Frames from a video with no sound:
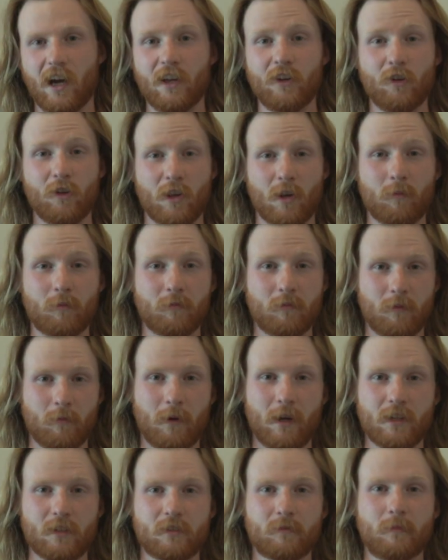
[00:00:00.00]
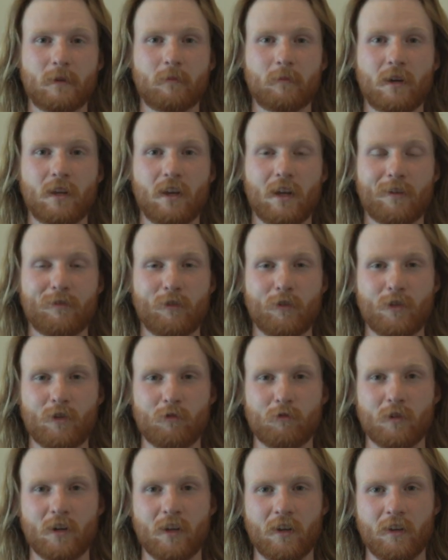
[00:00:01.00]
I know that I'm about to spend my life
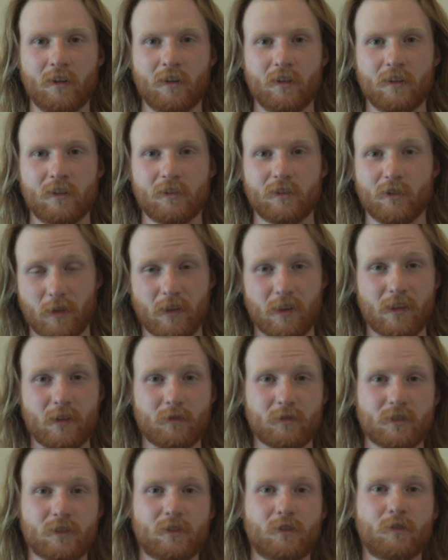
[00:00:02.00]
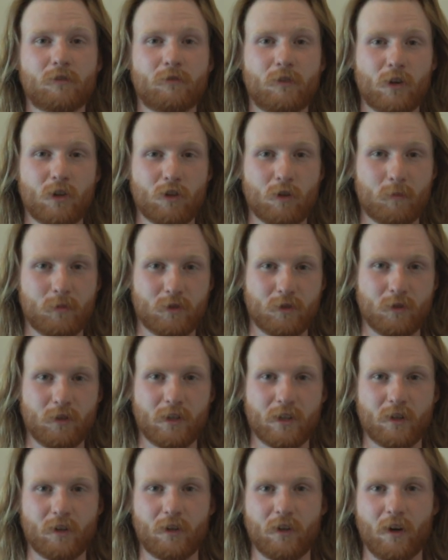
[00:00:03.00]
on the run, so whether there was a good photo
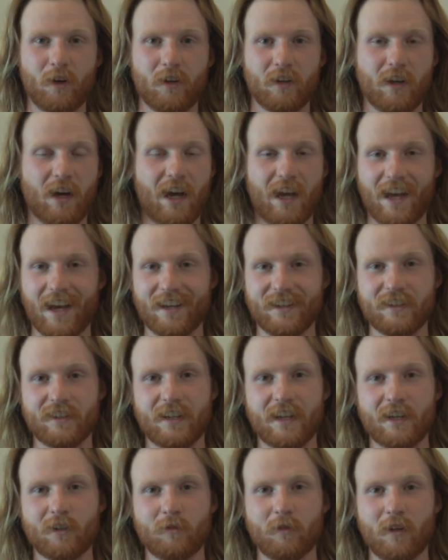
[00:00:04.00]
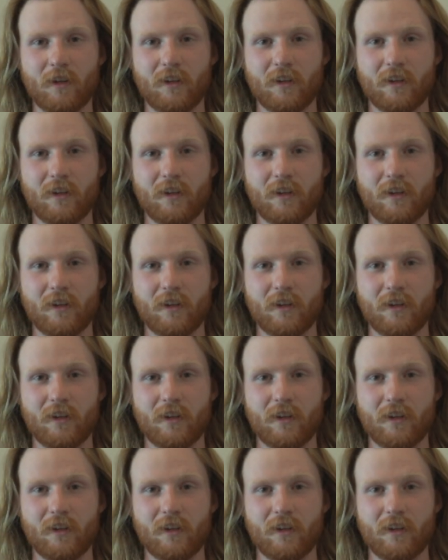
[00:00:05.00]
opportunity or not, I had to take